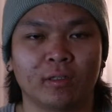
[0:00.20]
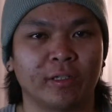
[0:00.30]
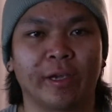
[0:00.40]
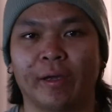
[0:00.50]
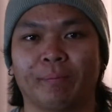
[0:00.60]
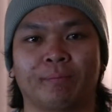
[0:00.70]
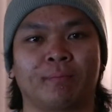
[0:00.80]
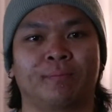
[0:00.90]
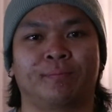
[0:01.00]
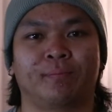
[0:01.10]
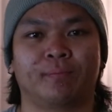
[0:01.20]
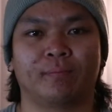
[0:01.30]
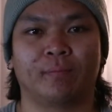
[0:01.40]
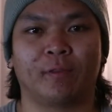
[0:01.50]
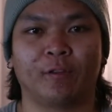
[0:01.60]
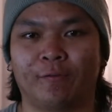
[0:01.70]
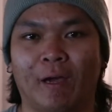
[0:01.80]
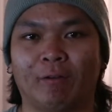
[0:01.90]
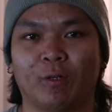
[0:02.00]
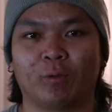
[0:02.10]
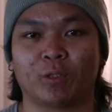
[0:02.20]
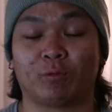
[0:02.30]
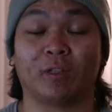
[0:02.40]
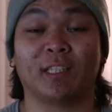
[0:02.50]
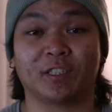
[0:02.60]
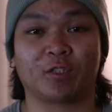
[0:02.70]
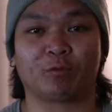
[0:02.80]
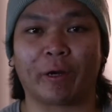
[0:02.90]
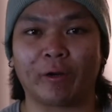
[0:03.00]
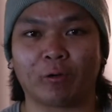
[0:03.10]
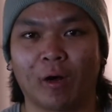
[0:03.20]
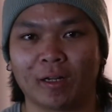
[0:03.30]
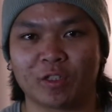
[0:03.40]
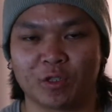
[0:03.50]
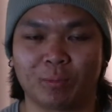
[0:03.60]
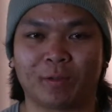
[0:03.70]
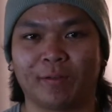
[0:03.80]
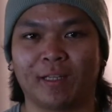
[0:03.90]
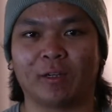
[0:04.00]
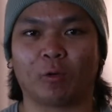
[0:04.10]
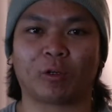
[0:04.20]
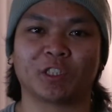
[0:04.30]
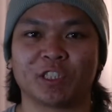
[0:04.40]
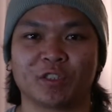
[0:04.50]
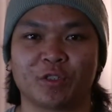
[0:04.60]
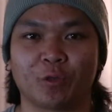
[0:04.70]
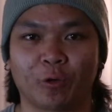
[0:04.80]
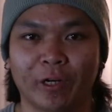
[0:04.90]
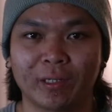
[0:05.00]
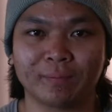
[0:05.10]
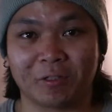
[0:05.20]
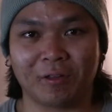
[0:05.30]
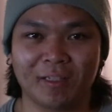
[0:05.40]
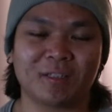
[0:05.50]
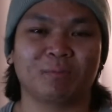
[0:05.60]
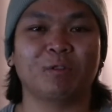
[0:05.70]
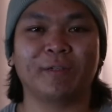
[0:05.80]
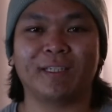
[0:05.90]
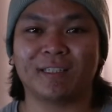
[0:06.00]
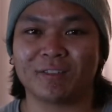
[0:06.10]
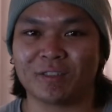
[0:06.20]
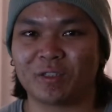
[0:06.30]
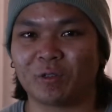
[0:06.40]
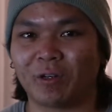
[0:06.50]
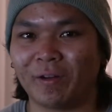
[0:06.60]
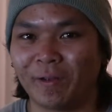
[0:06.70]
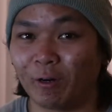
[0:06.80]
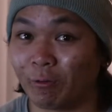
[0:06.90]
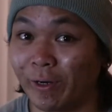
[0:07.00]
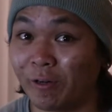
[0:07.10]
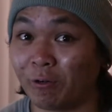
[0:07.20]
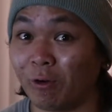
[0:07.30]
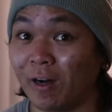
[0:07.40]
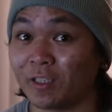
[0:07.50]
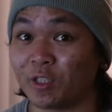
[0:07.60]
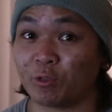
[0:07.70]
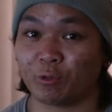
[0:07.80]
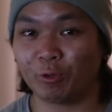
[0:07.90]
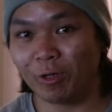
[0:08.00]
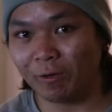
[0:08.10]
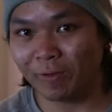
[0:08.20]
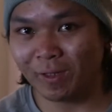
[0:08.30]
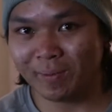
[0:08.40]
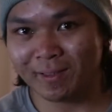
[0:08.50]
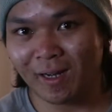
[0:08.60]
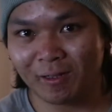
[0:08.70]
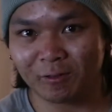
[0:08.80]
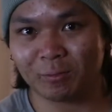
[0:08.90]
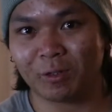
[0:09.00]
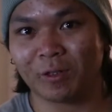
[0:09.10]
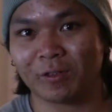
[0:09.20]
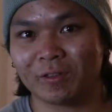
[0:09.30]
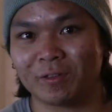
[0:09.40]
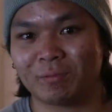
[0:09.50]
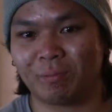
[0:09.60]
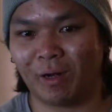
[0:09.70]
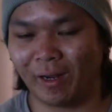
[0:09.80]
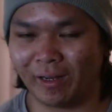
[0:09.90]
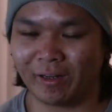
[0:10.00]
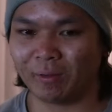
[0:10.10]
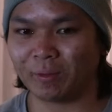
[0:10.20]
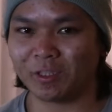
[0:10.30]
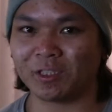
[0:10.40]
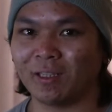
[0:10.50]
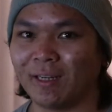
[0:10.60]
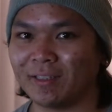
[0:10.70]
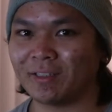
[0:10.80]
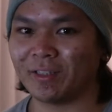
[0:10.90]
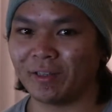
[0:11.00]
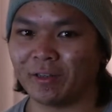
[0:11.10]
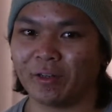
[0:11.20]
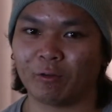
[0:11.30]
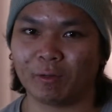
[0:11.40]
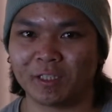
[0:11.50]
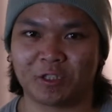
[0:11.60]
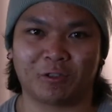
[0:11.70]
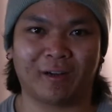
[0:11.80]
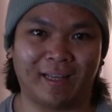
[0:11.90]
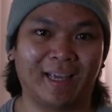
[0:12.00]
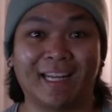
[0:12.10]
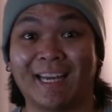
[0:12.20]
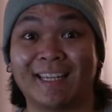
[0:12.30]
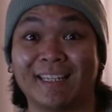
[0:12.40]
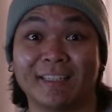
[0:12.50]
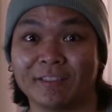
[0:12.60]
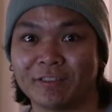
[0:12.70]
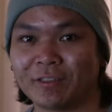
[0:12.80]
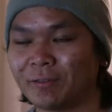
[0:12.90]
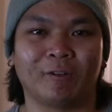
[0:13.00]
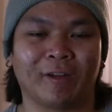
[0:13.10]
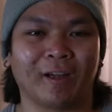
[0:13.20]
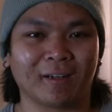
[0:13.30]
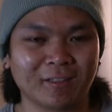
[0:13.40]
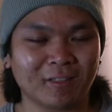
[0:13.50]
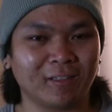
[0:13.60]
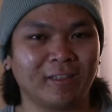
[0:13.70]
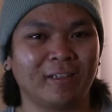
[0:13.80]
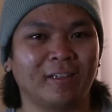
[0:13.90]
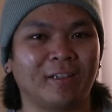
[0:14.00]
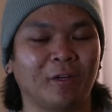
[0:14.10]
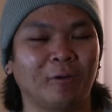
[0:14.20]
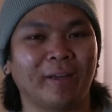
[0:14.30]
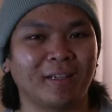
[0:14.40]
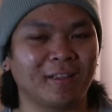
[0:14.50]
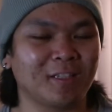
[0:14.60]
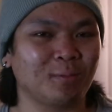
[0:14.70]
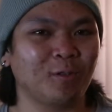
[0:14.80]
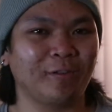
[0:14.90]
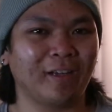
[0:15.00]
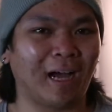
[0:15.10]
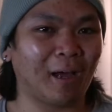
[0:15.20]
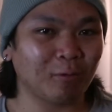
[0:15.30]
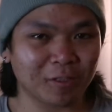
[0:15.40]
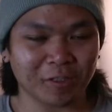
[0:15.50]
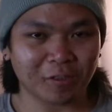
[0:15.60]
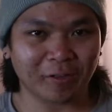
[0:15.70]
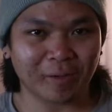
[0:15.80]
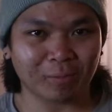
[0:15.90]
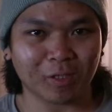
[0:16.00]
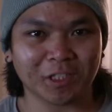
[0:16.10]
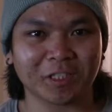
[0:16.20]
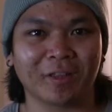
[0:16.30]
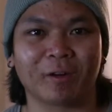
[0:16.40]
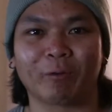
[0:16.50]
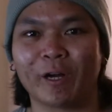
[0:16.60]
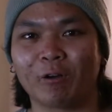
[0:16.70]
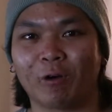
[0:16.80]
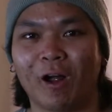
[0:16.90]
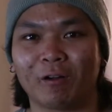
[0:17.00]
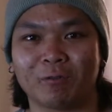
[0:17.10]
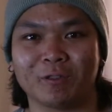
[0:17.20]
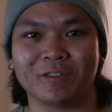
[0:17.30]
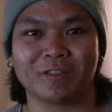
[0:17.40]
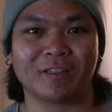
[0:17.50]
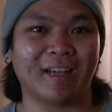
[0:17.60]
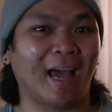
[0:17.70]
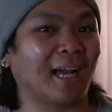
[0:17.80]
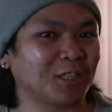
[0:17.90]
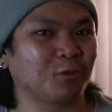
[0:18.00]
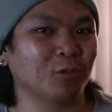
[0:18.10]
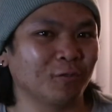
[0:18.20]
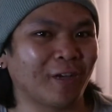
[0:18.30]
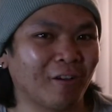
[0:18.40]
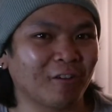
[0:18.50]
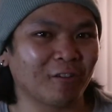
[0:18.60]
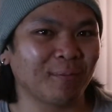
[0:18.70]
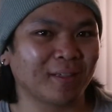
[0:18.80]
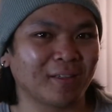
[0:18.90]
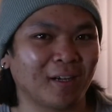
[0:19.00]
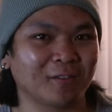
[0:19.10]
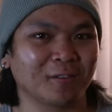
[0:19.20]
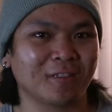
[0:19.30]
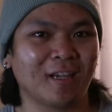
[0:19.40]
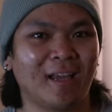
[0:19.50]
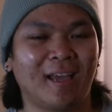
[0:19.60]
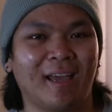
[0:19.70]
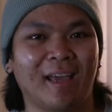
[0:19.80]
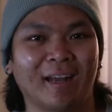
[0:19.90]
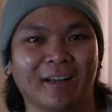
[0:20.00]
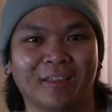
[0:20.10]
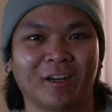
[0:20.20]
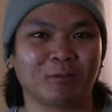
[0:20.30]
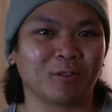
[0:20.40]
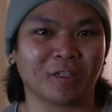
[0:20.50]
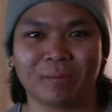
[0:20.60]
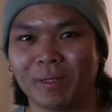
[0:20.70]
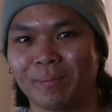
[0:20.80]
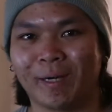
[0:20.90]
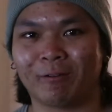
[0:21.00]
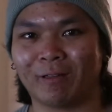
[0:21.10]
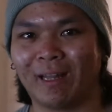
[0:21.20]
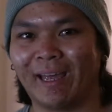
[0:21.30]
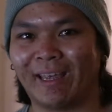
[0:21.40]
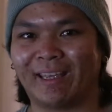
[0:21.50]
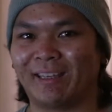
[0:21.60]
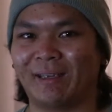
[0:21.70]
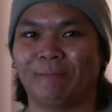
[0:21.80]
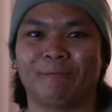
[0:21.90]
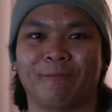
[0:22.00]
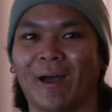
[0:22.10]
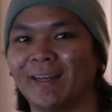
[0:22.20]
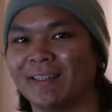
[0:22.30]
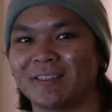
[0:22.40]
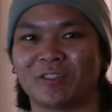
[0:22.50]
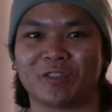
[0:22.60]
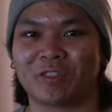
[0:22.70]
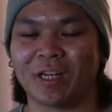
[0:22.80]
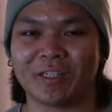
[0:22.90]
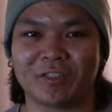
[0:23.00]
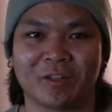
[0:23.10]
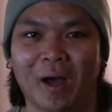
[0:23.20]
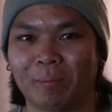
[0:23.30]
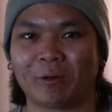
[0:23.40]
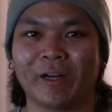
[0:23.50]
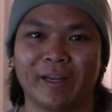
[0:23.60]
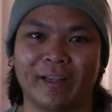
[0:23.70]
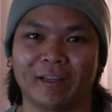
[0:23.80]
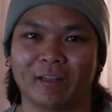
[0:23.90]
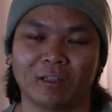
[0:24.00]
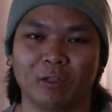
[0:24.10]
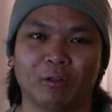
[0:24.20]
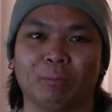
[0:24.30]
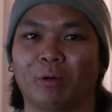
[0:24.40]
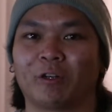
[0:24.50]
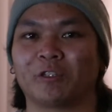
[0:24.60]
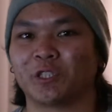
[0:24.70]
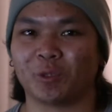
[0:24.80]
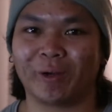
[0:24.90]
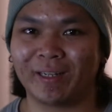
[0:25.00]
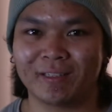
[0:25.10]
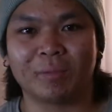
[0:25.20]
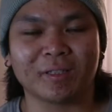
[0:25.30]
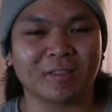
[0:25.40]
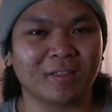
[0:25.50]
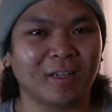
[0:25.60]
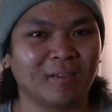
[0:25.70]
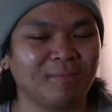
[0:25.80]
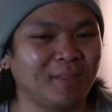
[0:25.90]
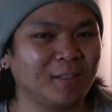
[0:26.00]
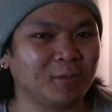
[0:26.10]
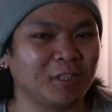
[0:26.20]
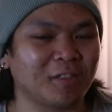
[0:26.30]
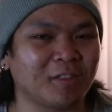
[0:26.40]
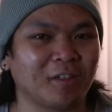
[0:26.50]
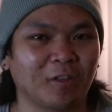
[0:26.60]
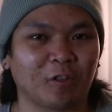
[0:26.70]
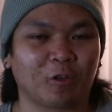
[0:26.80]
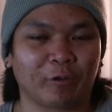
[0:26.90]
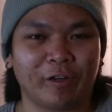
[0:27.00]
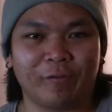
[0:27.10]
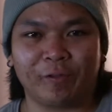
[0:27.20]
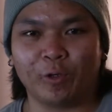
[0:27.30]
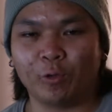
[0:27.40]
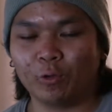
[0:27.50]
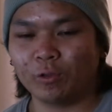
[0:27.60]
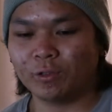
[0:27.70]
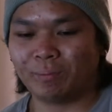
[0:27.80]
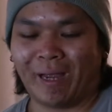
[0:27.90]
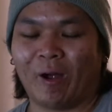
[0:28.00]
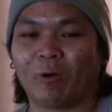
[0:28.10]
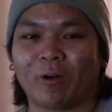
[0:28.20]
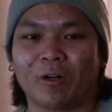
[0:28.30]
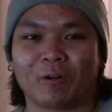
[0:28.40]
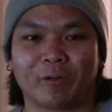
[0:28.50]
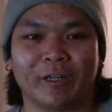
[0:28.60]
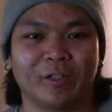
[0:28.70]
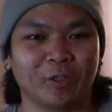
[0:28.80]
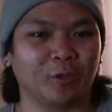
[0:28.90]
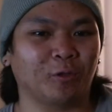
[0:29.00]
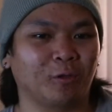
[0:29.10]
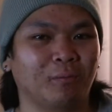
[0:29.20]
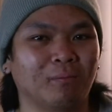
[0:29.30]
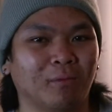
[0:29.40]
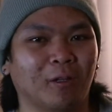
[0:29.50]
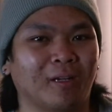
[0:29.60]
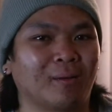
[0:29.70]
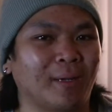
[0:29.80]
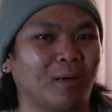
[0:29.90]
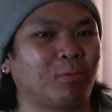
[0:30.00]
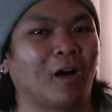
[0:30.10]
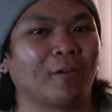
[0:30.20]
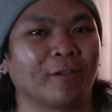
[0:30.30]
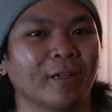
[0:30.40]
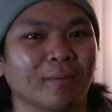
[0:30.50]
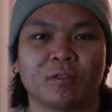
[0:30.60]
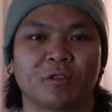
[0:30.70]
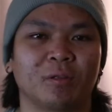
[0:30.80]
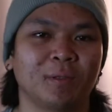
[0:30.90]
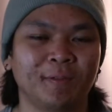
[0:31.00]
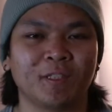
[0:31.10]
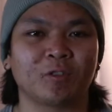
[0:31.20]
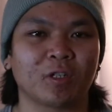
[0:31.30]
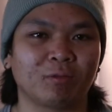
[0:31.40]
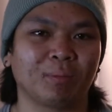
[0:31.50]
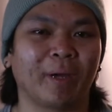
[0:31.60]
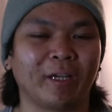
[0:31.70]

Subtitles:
Damn. The founder was really just Ray Kroc's supervillain origin story. So this movie tells the story of how Ray Kroc screwed over the McDonald brothers by commercializing their restaurant and ideas. Okay, honestly, going into this movie, I was under the impression that Ray Kroc was the actual founder of McDonald's, and I thought it was gonna be about, like, him finding success in operating a little burger joint. But instead, he was just another greed-fueled, power-hungry dude looking to make a profit. So the movie starts with